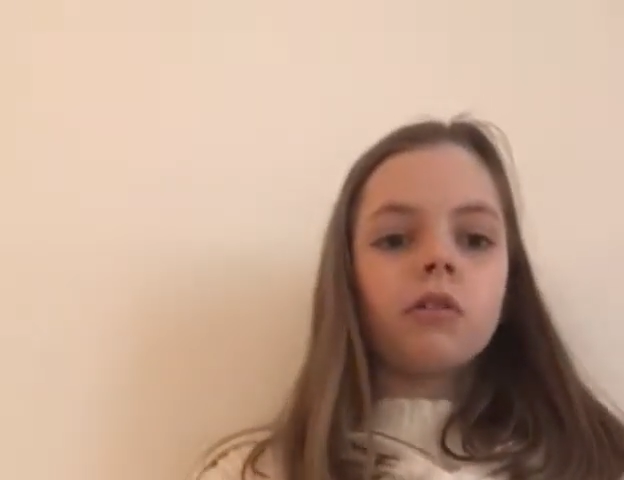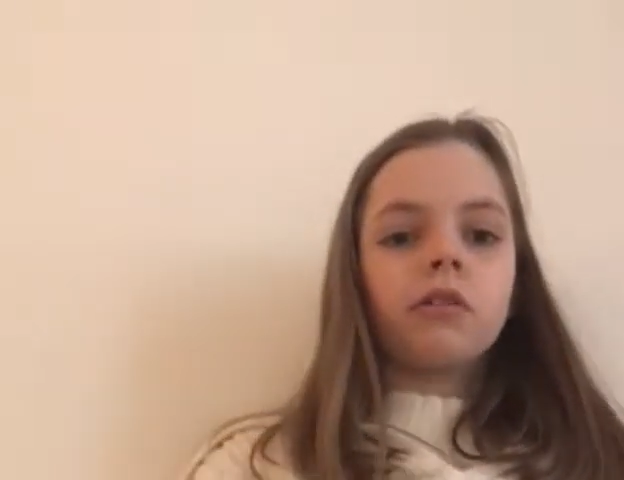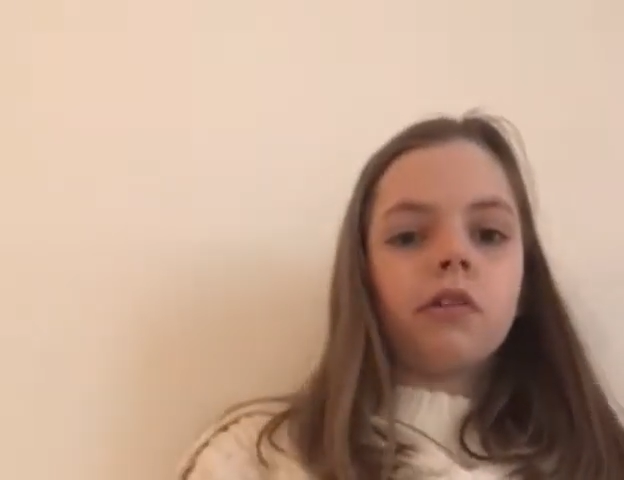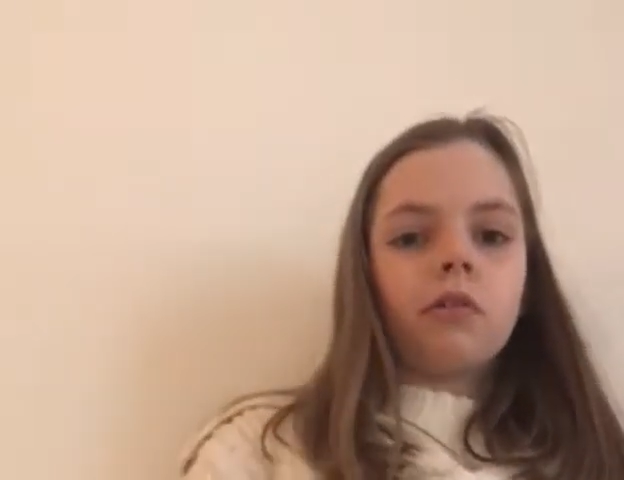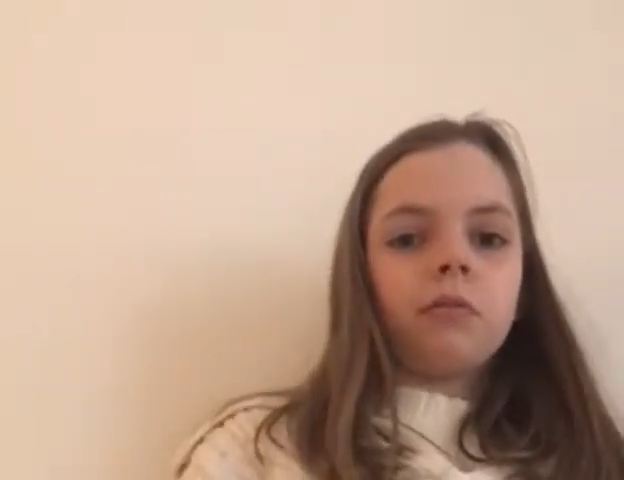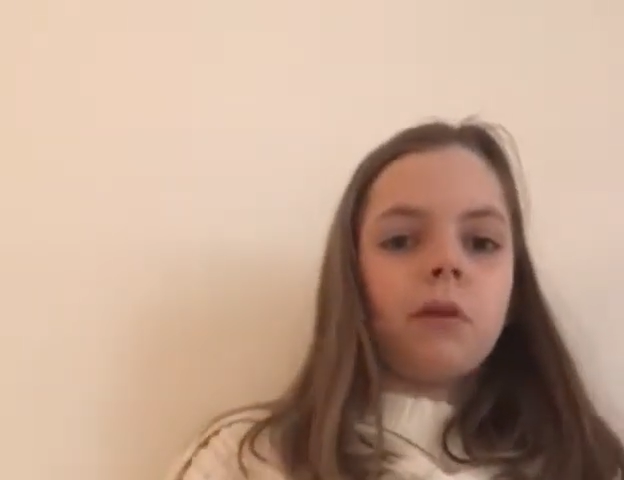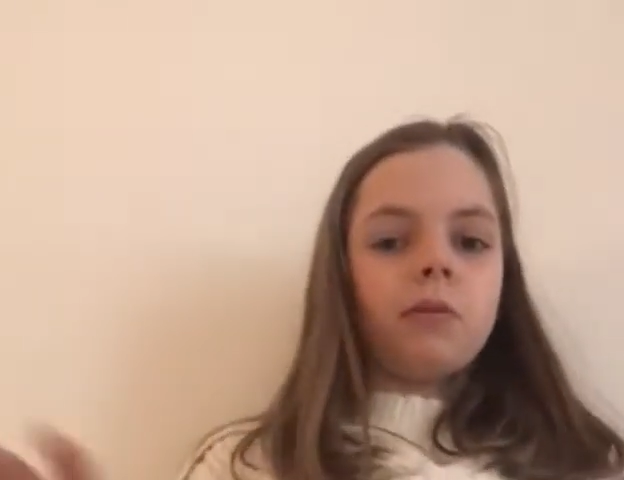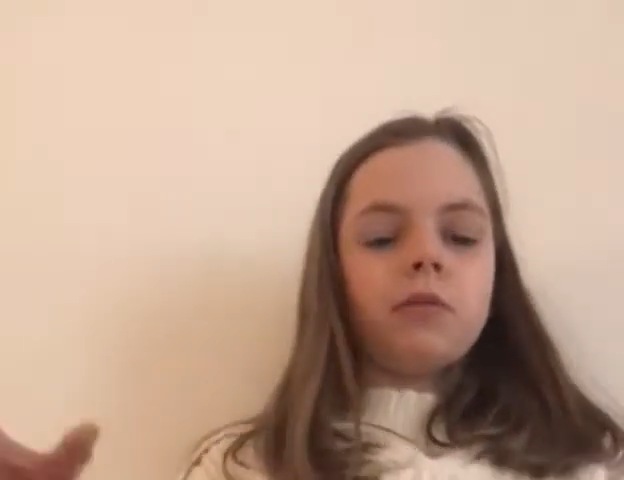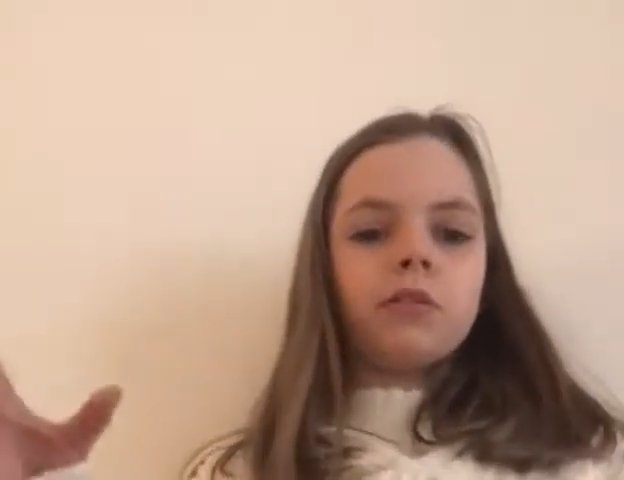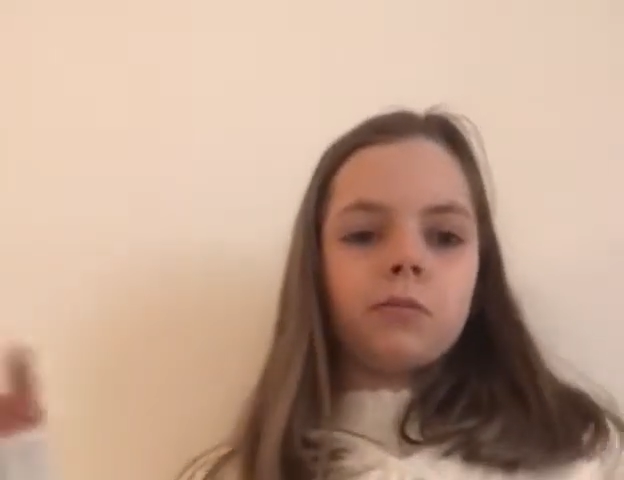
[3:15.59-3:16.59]
so
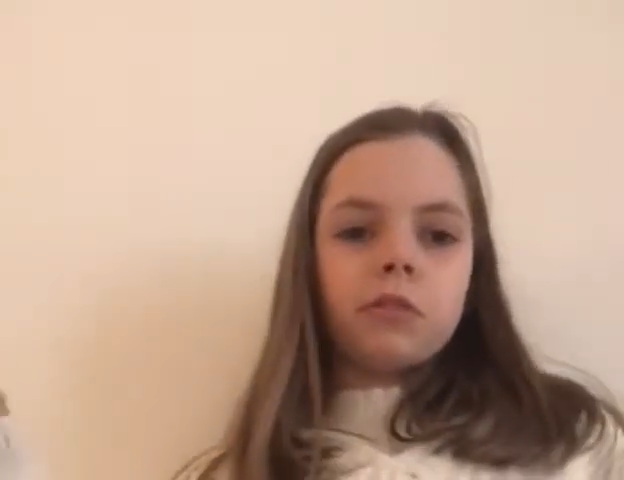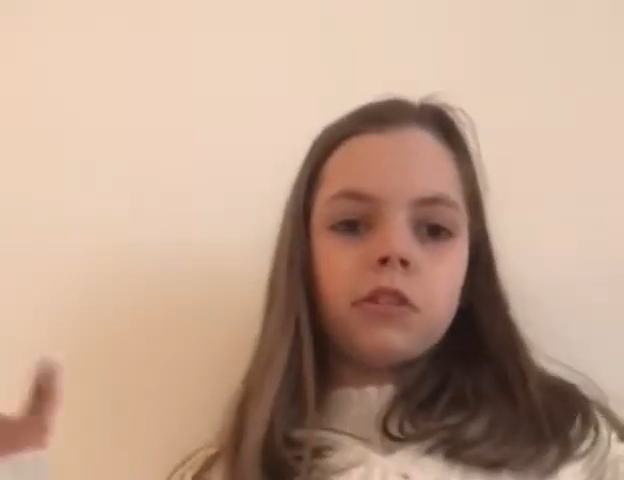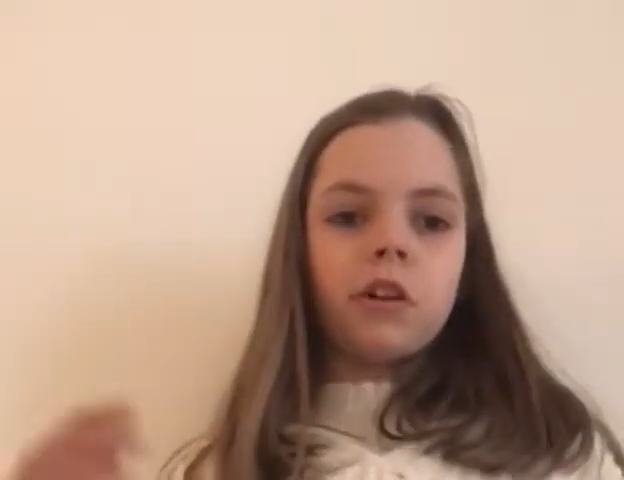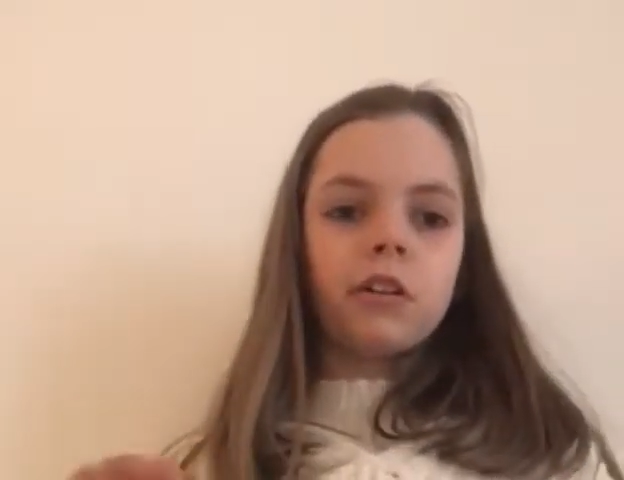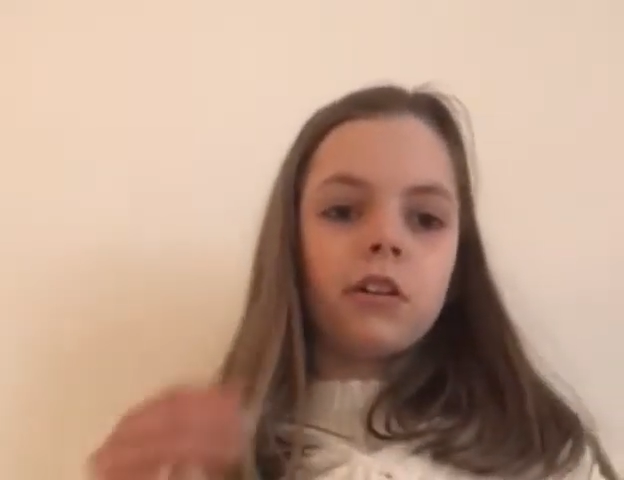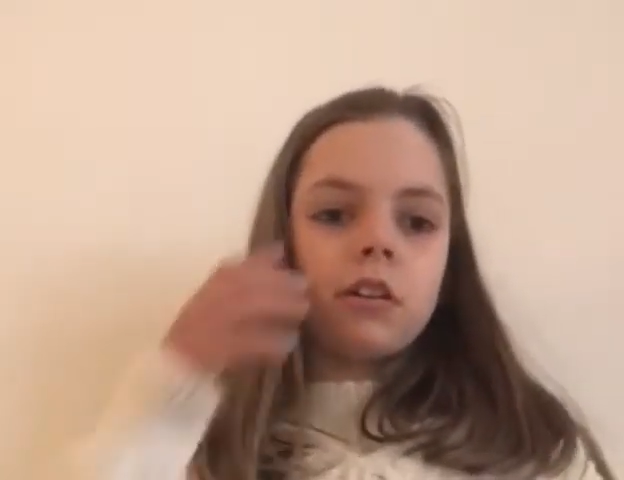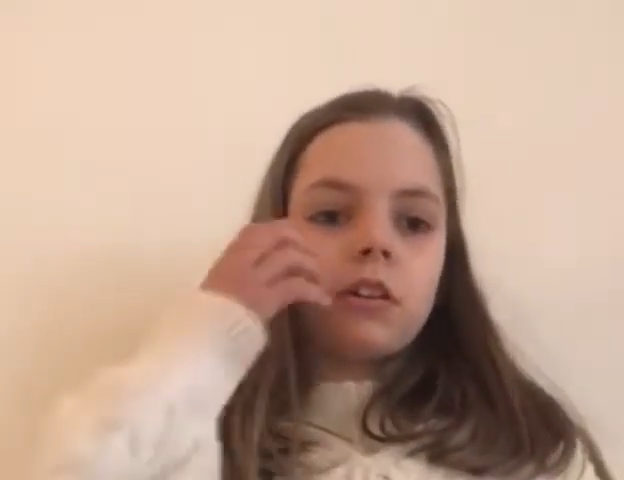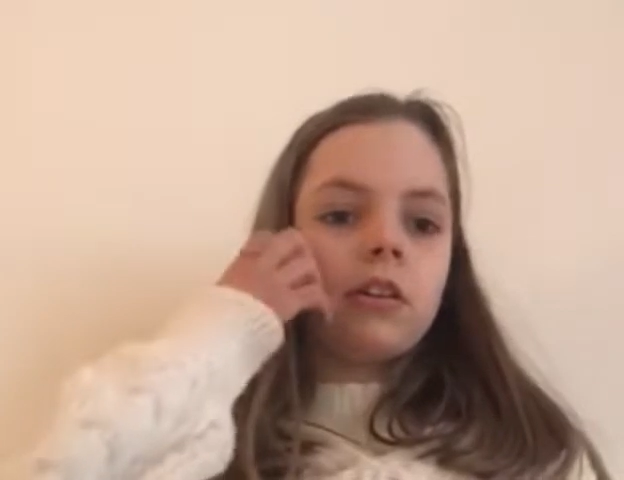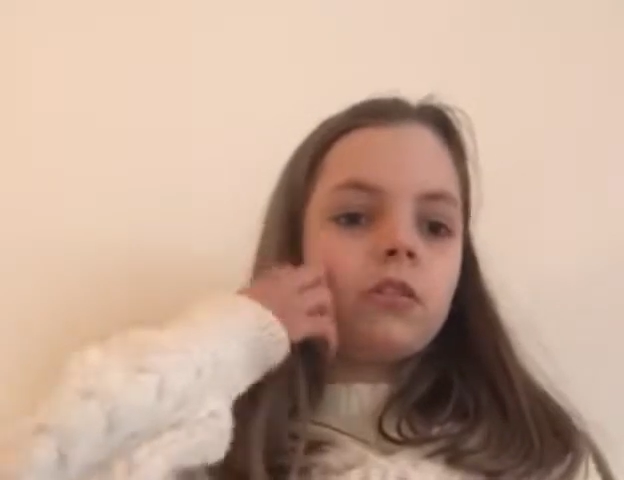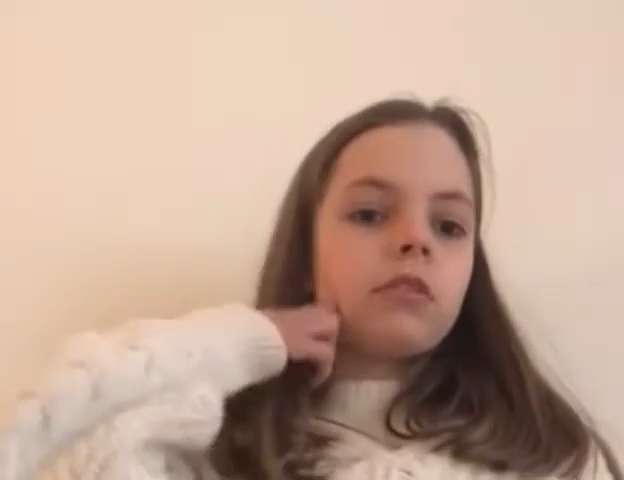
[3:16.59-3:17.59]
maybe some sun
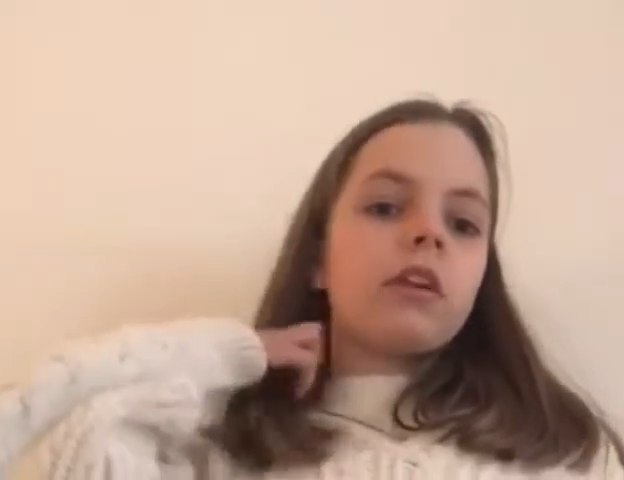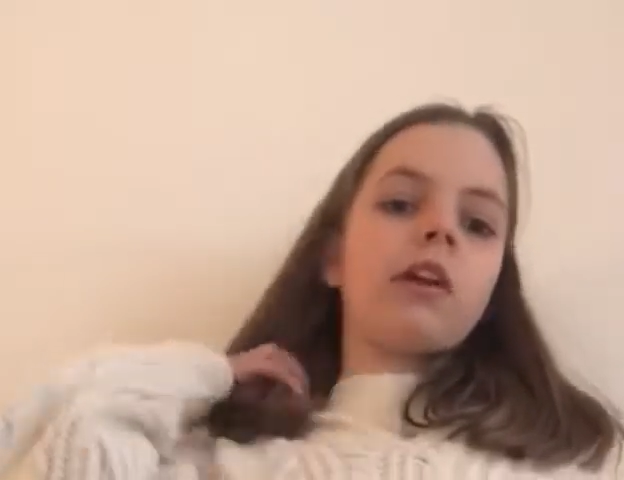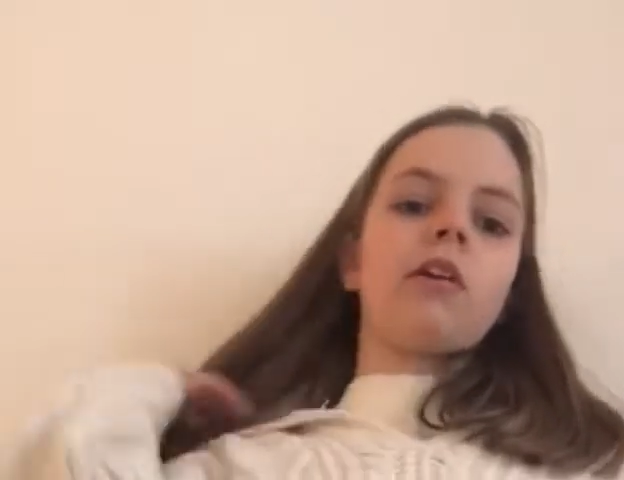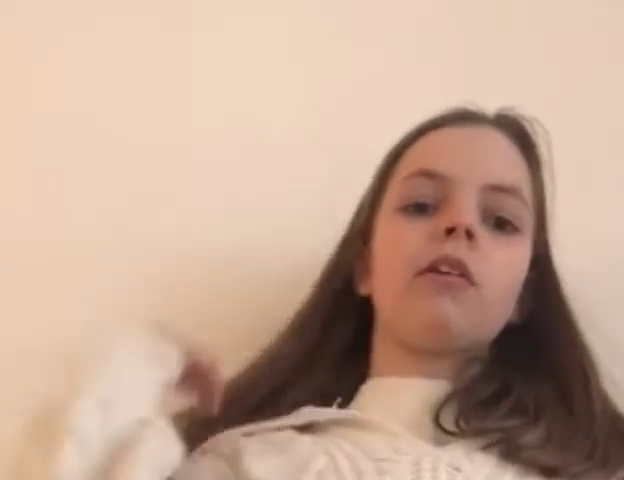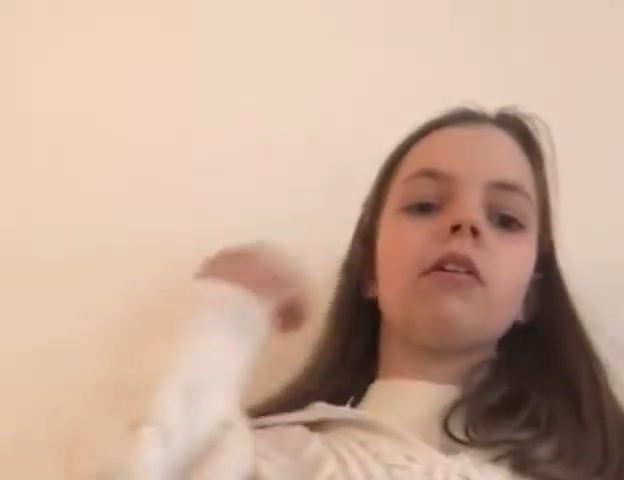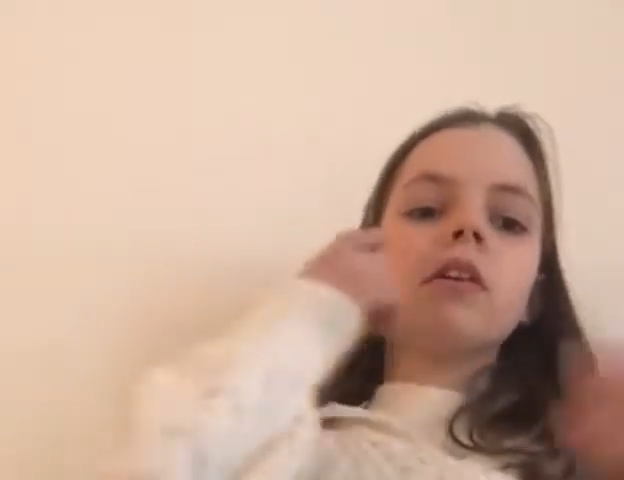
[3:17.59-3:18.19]
here and there.